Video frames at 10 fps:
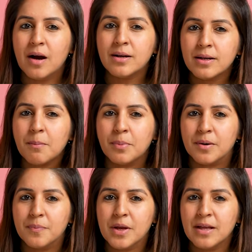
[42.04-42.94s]
a
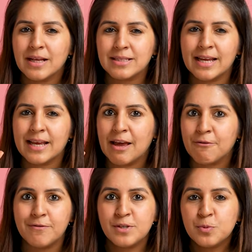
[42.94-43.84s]
number that's like
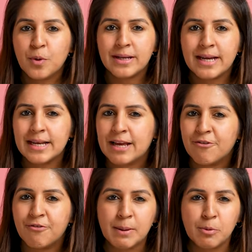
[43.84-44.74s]
f2.8,
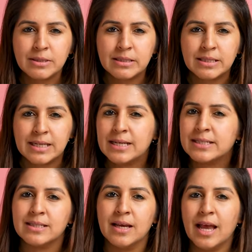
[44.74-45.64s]

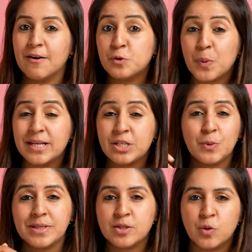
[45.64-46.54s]
f5.6,
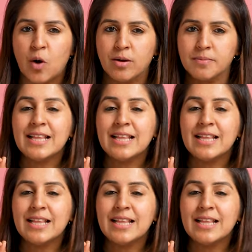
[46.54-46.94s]
f22 and so on.